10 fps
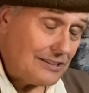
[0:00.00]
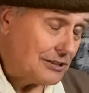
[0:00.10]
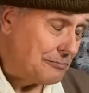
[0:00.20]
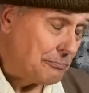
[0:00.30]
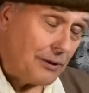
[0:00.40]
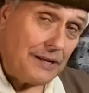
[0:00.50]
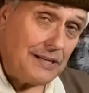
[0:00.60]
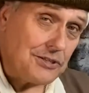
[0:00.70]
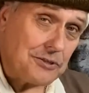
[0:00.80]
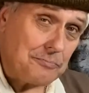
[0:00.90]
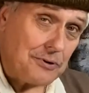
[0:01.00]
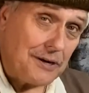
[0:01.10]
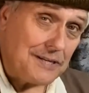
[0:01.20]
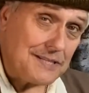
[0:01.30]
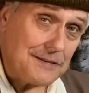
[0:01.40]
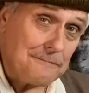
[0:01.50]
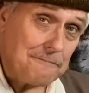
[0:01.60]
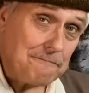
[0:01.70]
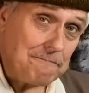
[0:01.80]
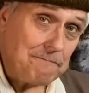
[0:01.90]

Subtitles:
completely surprise them.